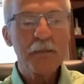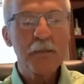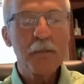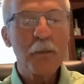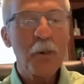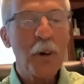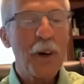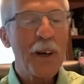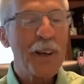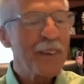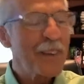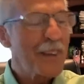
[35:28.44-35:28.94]

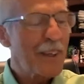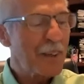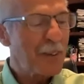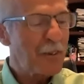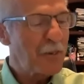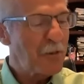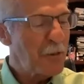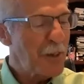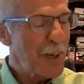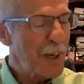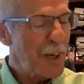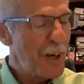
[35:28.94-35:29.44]
One that
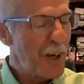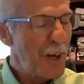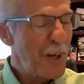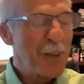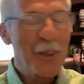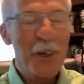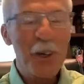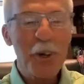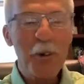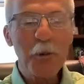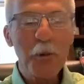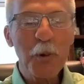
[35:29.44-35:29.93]
we all
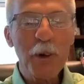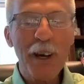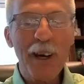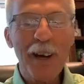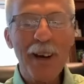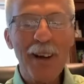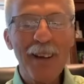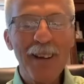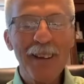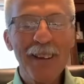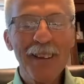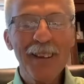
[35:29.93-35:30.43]
know
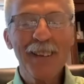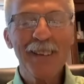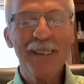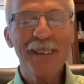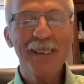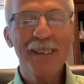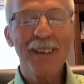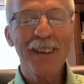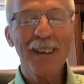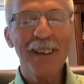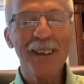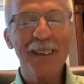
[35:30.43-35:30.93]
well,
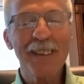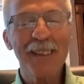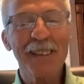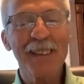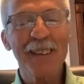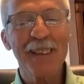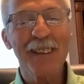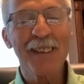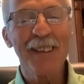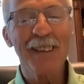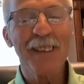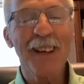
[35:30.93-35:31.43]
and
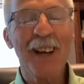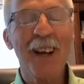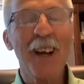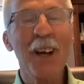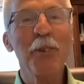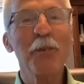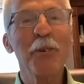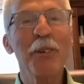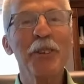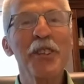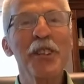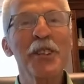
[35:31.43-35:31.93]
uh, I
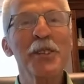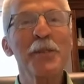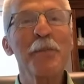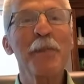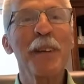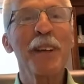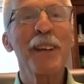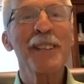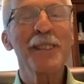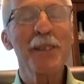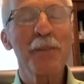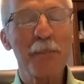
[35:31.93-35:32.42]
will just
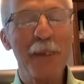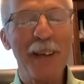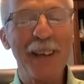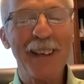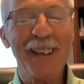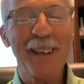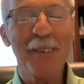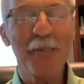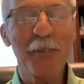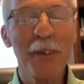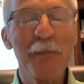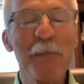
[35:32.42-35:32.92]
be
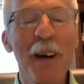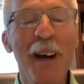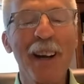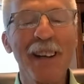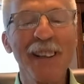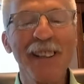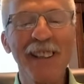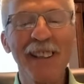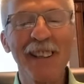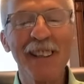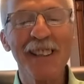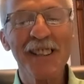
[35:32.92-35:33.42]
speak
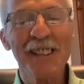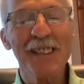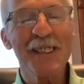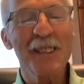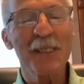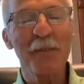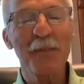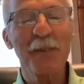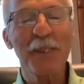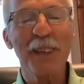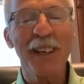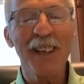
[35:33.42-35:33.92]
reminding us
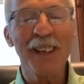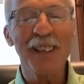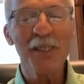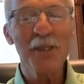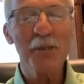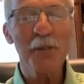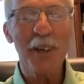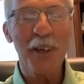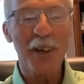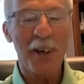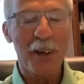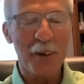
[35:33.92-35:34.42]
of
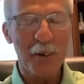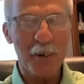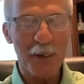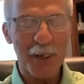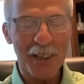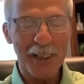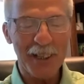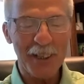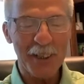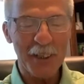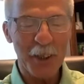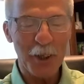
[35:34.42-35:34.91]
things we
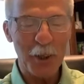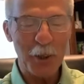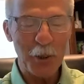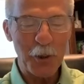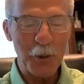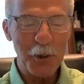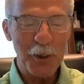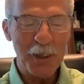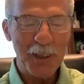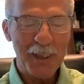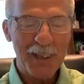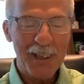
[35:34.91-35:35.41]
already
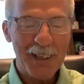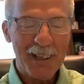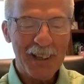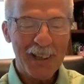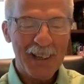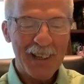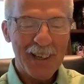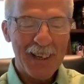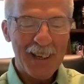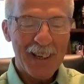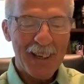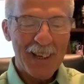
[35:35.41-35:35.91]
know.
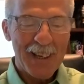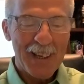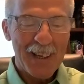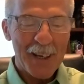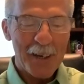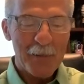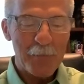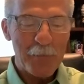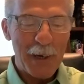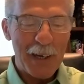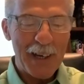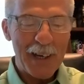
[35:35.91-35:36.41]

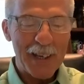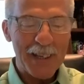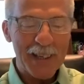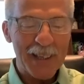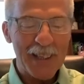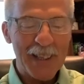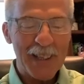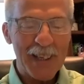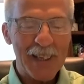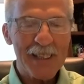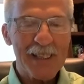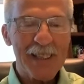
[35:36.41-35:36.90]
But
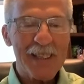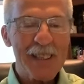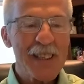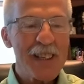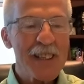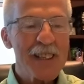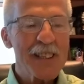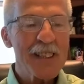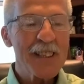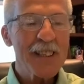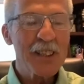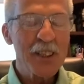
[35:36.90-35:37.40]
it
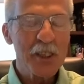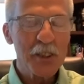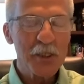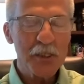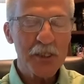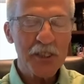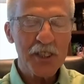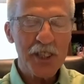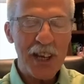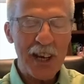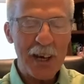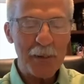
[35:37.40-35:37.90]
says in Luke
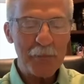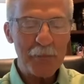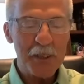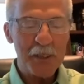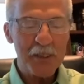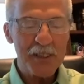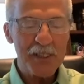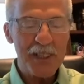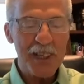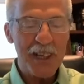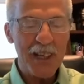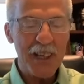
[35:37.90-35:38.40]

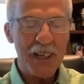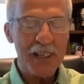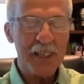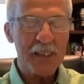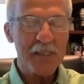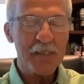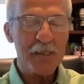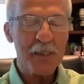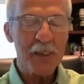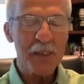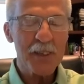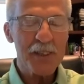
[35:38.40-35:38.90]
chapter 10
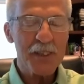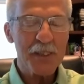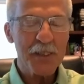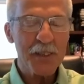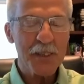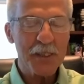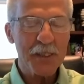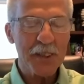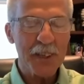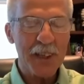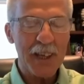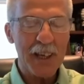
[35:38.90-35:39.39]
and verse
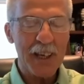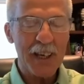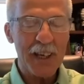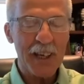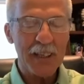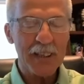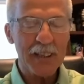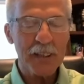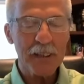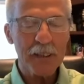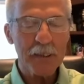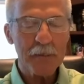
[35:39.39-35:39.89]

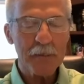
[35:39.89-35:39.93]
38